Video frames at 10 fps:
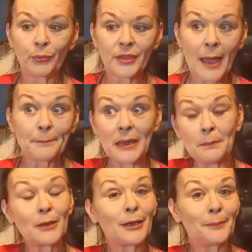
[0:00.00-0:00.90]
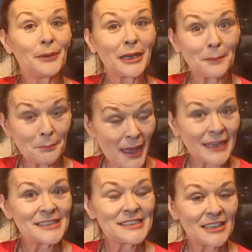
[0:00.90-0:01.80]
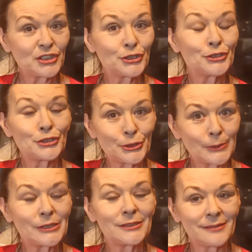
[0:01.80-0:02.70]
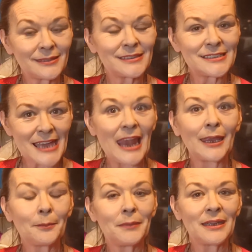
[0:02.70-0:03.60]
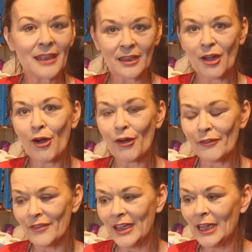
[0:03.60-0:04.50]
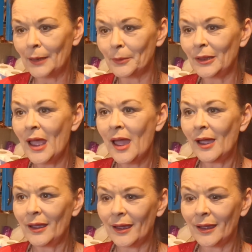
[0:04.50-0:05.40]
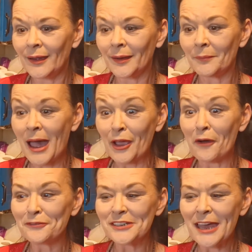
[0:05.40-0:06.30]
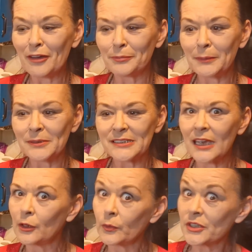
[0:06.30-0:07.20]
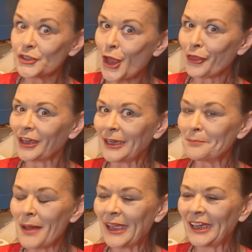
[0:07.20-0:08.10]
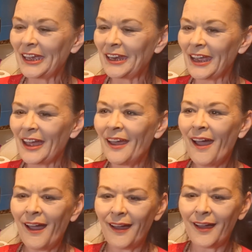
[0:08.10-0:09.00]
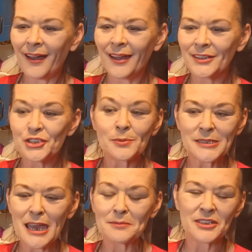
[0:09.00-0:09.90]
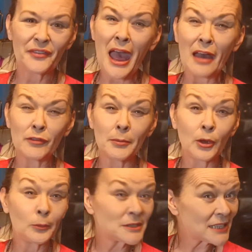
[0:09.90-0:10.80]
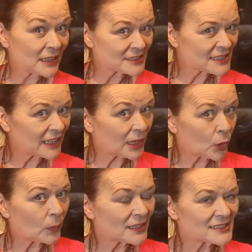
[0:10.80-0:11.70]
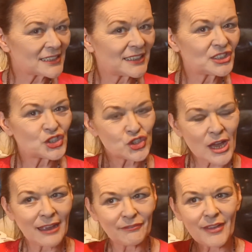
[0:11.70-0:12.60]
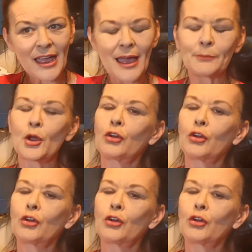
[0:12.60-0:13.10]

that people are bringing my attention to and telling me that are available. I often have people saying, oh, there's nothing in my area. And sometimes if I have a moment, I'll take a quick search and try and find, I'm not